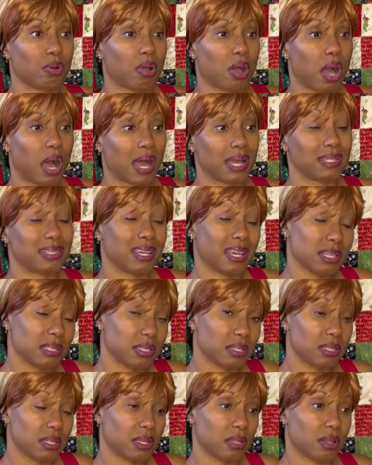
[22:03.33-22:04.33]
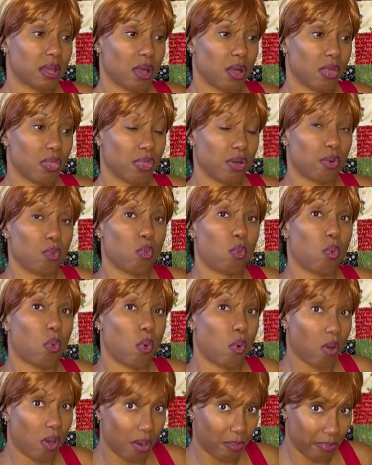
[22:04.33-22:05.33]
I tested the
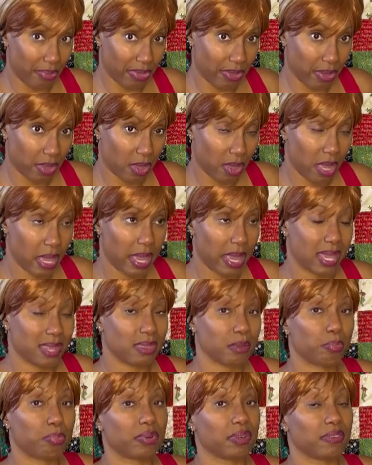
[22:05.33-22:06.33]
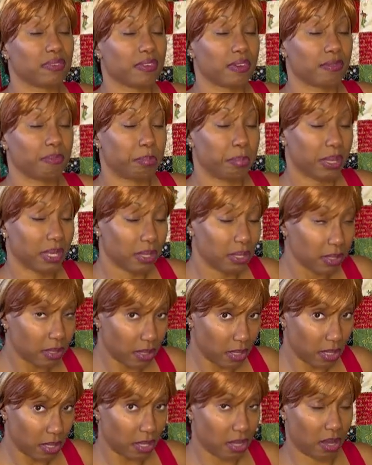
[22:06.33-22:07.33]
warmth and the
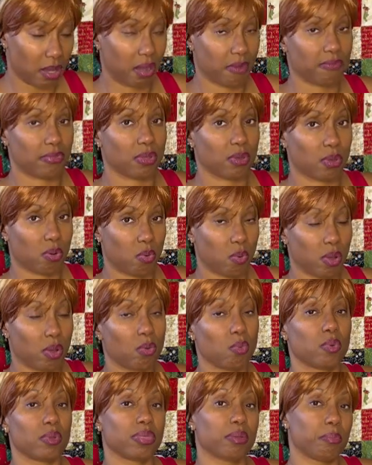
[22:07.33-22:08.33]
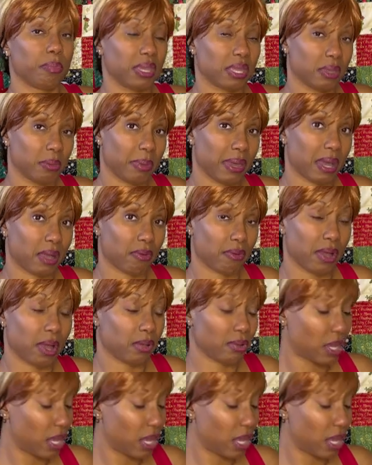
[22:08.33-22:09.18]
breathability of the quilt with the Minky background.